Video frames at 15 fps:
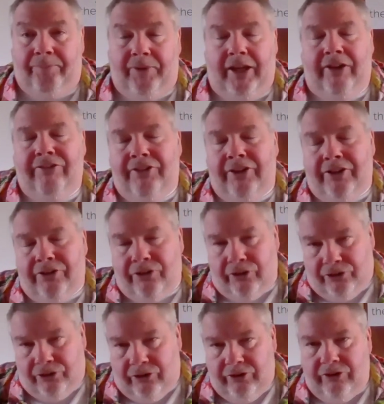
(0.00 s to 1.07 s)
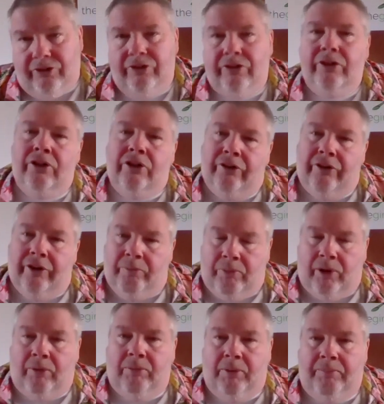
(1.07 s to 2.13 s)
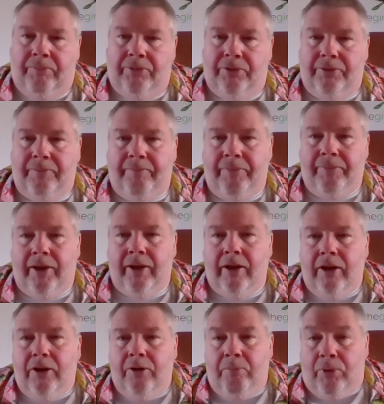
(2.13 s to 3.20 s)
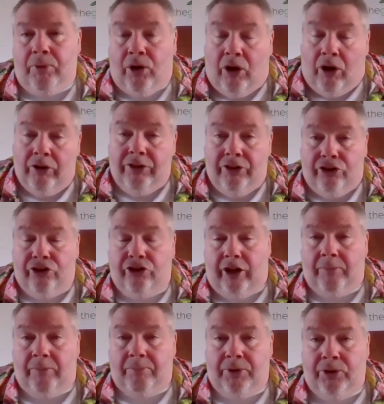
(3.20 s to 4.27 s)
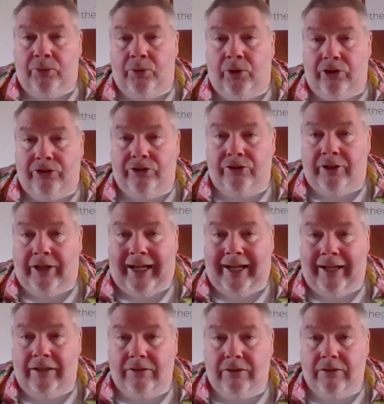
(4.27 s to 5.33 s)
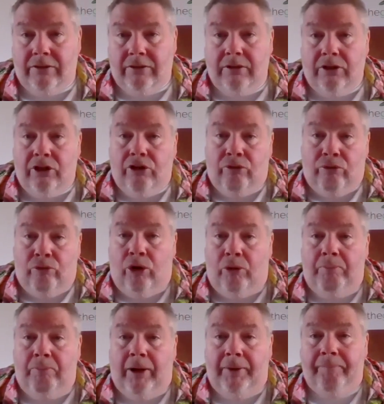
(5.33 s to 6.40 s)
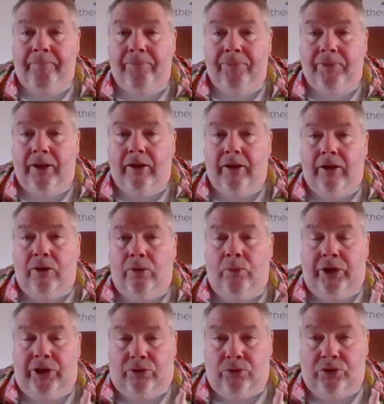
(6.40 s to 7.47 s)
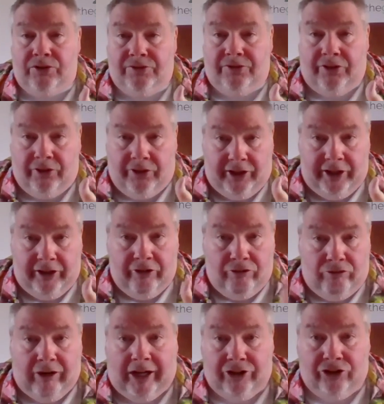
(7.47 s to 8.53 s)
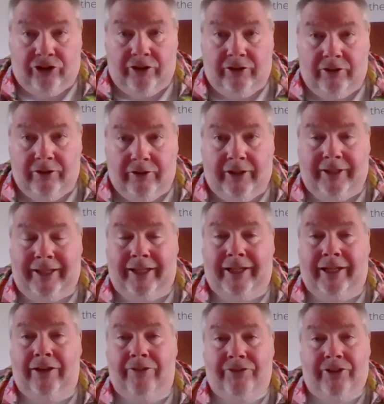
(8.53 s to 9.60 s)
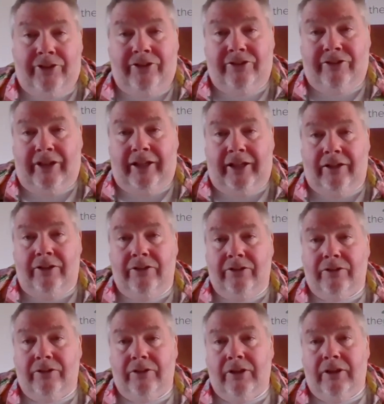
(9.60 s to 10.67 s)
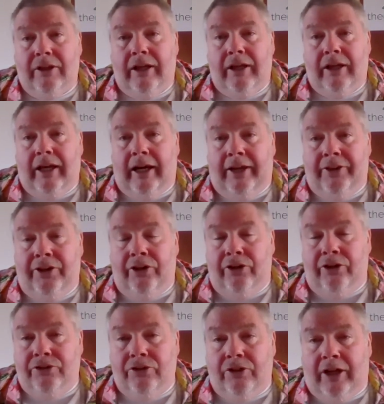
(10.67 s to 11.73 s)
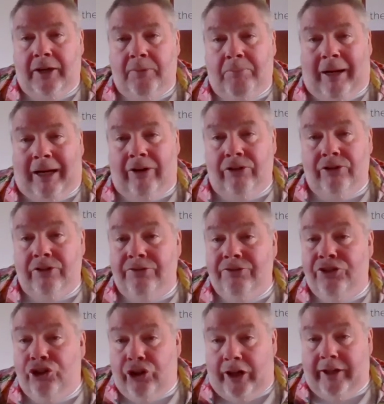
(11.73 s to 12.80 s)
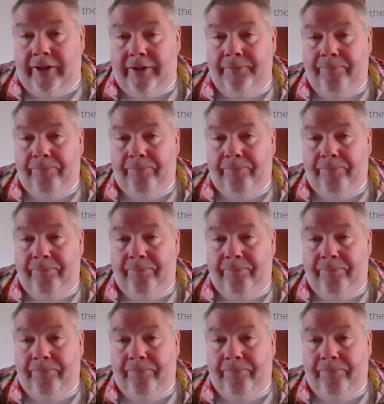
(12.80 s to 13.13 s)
If it doesn't, you're in problems. But on the ship, you also had rum, which was for the ration that they gave to the sailors. And they also had barrels of gin.